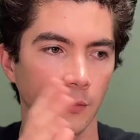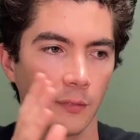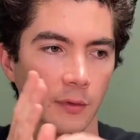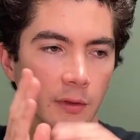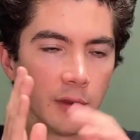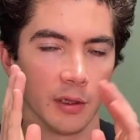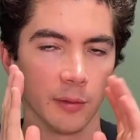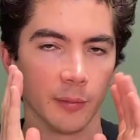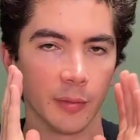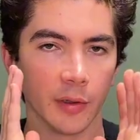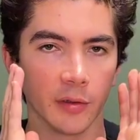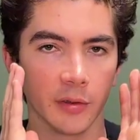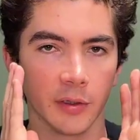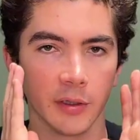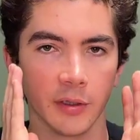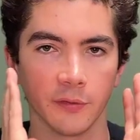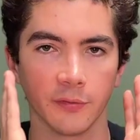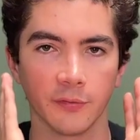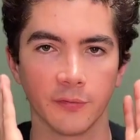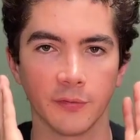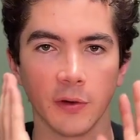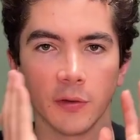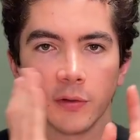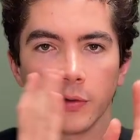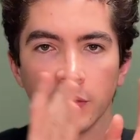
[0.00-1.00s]
the ability to
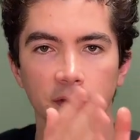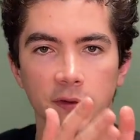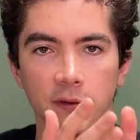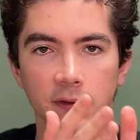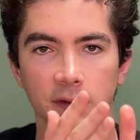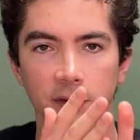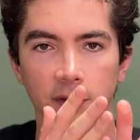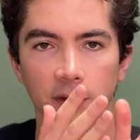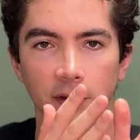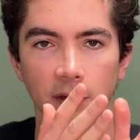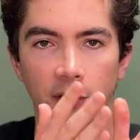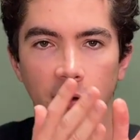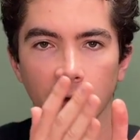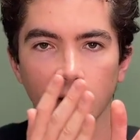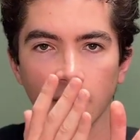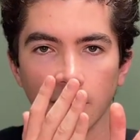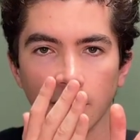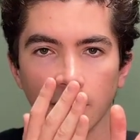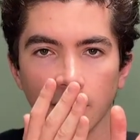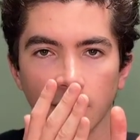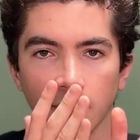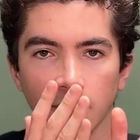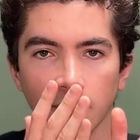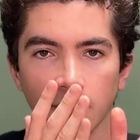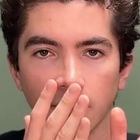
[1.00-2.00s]
focus
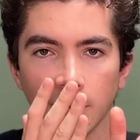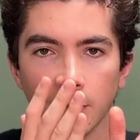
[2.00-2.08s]
on